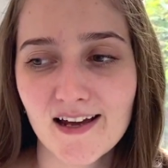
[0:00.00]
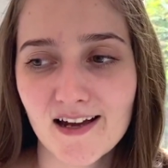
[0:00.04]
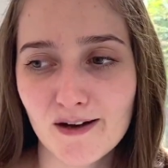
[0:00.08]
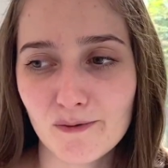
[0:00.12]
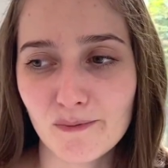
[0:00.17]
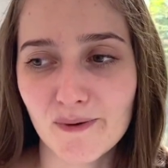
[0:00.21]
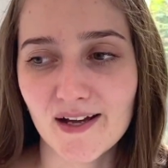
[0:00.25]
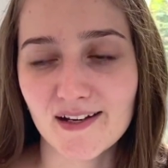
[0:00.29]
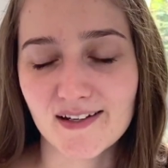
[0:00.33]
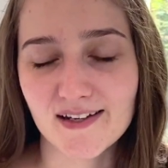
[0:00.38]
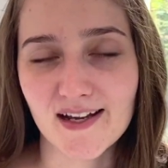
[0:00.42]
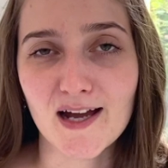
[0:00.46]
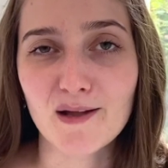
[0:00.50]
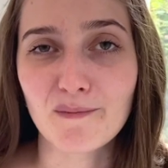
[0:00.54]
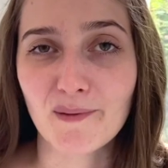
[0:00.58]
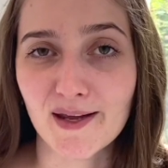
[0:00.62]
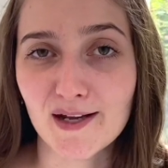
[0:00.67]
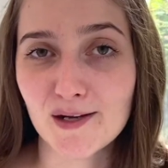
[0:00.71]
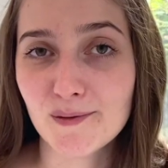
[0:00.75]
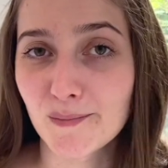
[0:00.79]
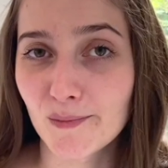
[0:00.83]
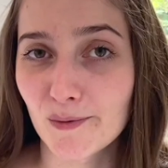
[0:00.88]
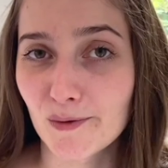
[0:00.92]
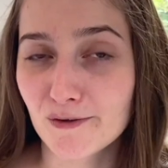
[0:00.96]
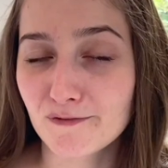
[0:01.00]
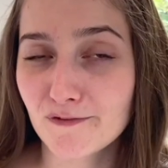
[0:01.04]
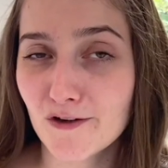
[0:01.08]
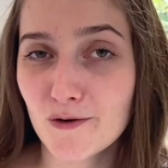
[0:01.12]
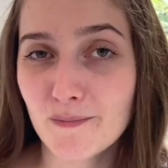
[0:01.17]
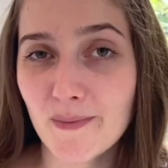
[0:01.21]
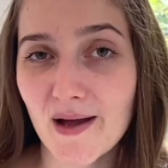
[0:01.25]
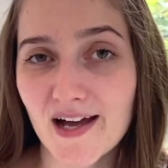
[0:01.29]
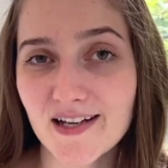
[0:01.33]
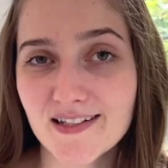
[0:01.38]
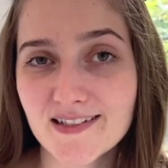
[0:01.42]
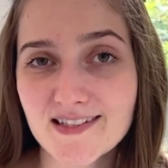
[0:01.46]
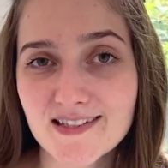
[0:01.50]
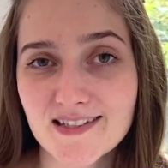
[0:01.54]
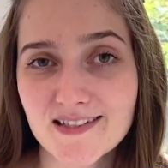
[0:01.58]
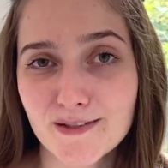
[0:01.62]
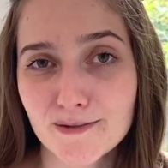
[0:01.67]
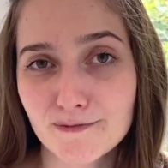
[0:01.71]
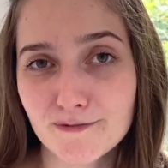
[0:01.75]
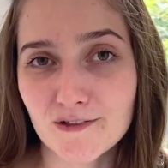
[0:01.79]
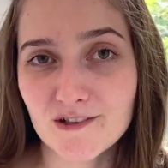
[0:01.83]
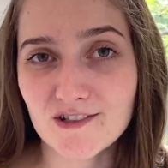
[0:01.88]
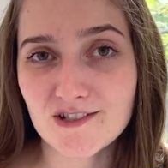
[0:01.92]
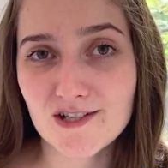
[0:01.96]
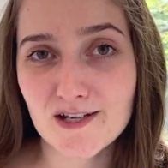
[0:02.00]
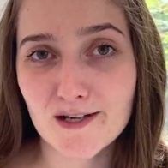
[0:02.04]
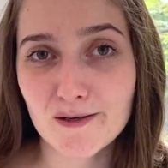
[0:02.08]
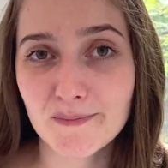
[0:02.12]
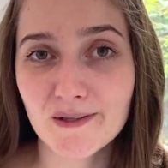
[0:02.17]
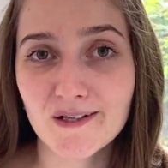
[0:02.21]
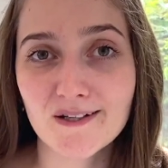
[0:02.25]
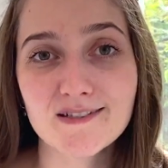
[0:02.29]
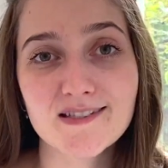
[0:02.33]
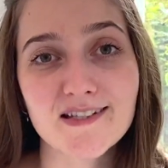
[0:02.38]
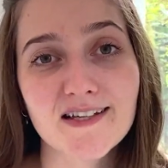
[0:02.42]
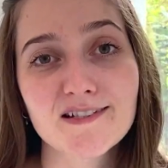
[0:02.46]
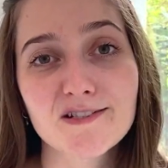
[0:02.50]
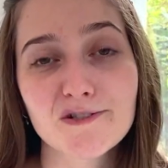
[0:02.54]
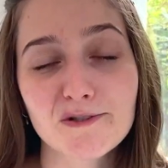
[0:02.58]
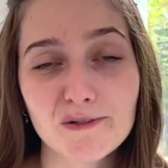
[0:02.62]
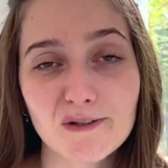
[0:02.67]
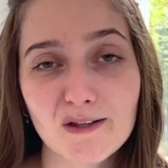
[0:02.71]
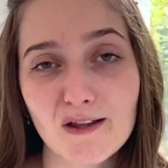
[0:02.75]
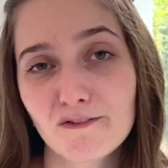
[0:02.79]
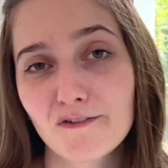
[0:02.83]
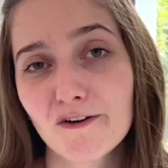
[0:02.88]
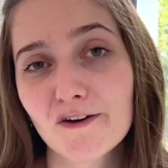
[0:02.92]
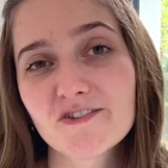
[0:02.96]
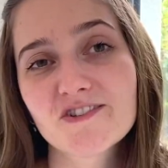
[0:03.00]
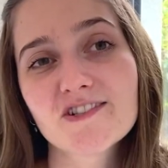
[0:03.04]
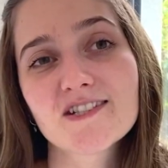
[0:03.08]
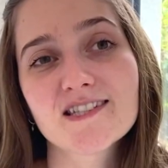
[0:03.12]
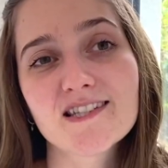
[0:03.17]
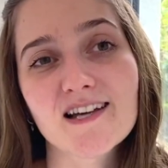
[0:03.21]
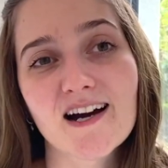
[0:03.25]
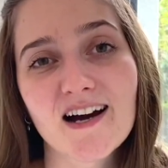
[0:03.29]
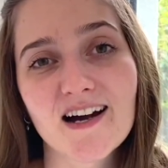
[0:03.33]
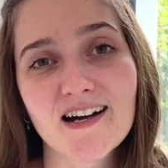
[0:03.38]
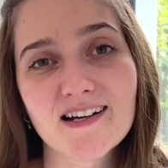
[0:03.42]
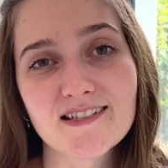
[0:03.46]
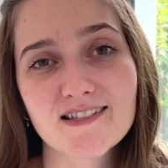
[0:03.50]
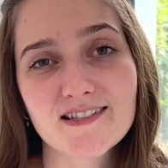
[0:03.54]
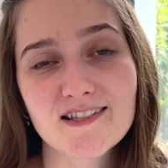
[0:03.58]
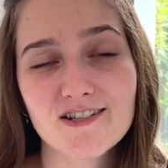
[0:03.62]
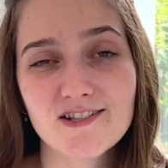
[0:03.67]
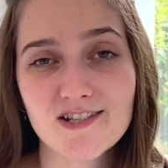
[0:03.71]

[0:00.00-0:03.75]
when I make more of her patterns in the future, because I do love her designs.